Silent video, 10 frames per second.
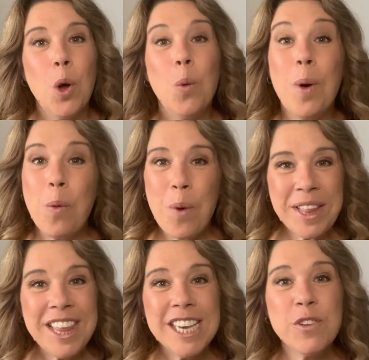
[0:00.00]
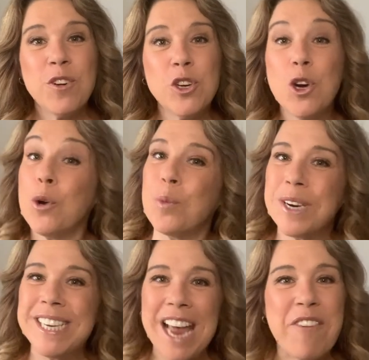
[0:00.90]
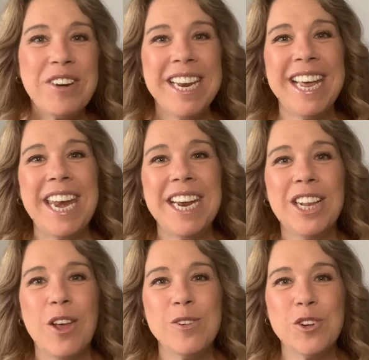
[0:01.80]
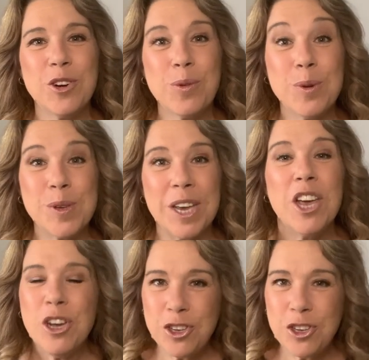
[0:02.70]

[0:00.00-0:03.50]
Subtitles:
Well, one thing's for sure, we're definitely getting closer to cruising.